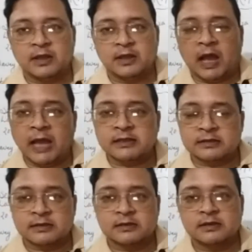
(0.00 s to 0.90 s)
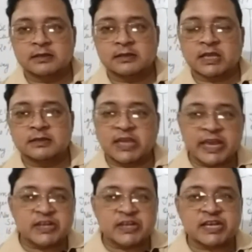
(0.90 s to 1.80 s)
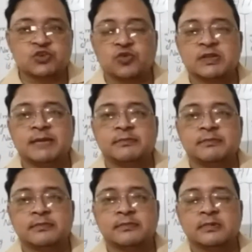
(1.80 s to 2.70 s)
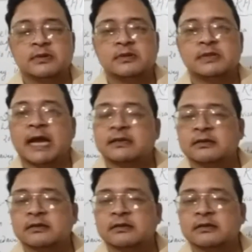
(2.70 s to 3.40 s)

and the caretaker told them that